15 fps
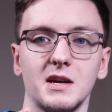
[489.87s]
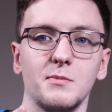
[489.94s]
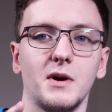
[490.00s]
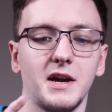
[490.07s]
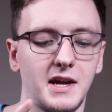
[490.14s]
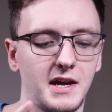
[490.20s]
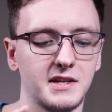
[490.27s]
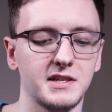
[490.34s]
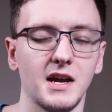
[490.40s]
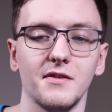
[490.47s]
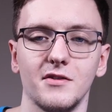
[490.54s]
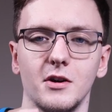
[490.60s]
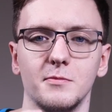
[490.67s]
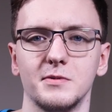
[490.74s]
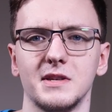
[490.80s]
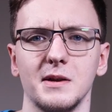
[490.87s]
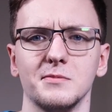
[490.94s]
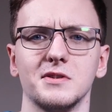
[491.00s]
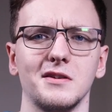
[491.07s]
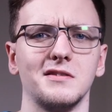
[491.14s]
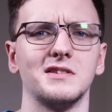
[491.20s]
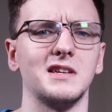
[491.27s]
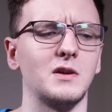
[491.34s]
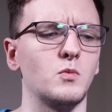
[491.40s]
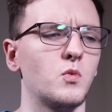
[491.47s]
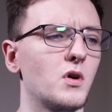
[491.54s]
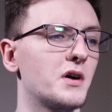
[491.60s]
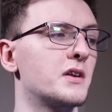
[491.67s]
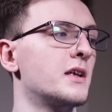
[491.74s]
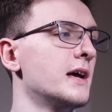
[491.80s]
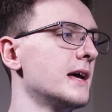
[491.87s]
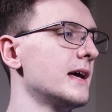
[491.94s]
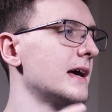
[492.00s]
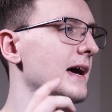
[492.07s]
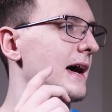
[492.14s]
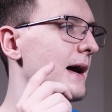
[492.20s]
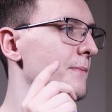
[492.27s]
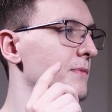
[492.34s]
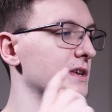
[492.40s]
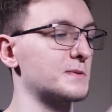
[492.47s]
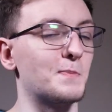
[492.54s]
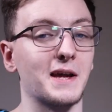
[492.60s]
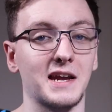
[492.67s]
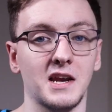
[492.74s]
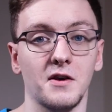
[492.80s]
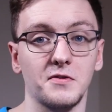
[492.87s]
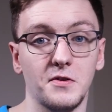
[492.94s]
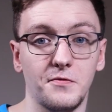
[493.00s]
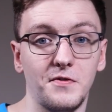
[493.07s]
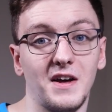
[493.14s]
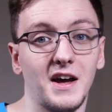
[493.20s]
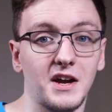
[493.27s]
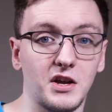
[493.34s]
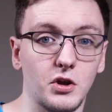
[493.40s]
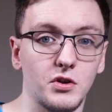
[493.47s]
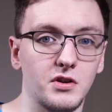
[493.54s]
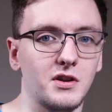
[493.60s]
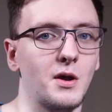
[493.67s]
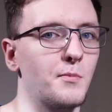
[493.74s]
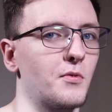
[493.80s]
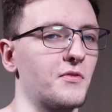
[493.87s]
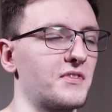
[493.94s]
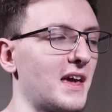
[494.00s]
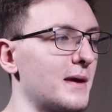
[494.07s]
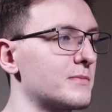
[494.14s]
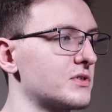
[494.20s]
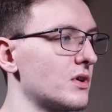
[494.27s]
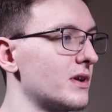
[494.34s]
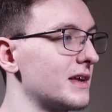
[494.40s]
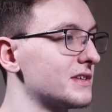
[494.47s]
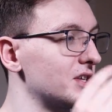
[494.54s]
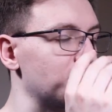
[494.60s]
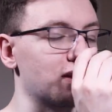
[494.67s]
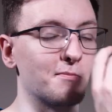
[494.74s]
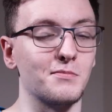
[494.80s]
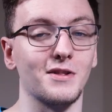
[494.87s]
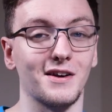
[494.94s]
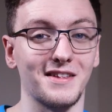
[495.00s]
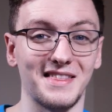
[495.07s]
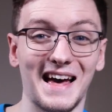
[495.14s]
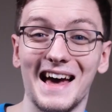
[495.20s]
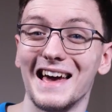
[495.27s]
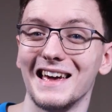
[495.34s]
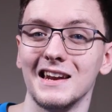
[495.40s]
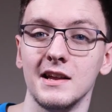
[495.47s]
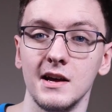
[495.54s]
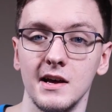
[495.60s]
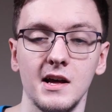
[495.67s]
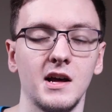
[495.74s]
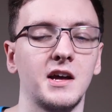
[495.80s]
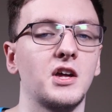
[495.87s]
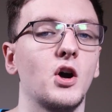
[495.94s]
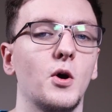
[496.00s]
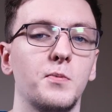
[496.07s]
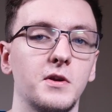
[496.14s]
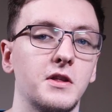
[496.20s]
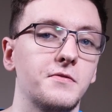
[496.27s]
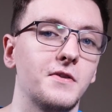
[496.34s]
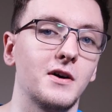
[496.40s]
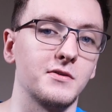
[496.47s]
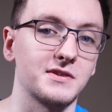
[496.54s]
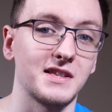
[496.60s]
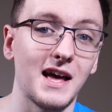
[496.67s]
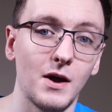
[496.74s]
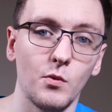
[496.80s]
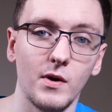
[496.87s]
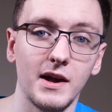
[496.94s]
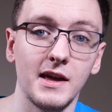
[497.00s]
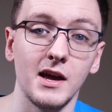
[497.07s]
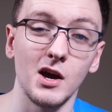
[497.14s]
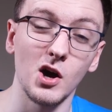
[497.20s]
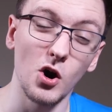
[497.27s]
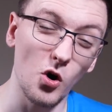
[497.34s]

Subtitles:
In my case, I have a Samsung T1 that's big enough to fit a good number of games on it, so you can plug that in and copy the files that way.